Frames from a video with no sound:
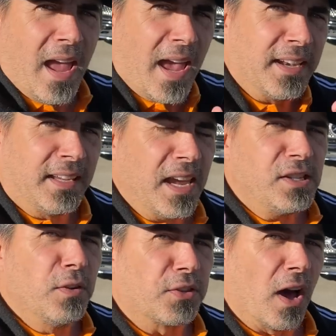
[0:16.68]
And in case
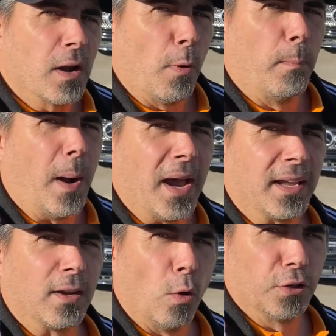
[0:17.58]
you thought about buying
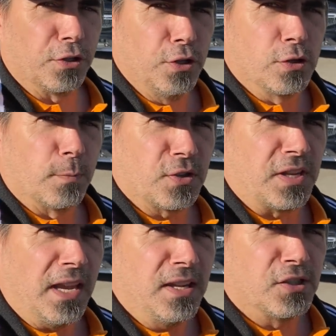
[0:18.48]
an older used
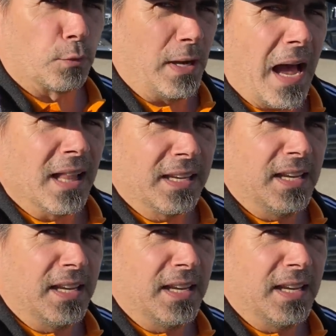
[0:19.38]
Mercedes, the reality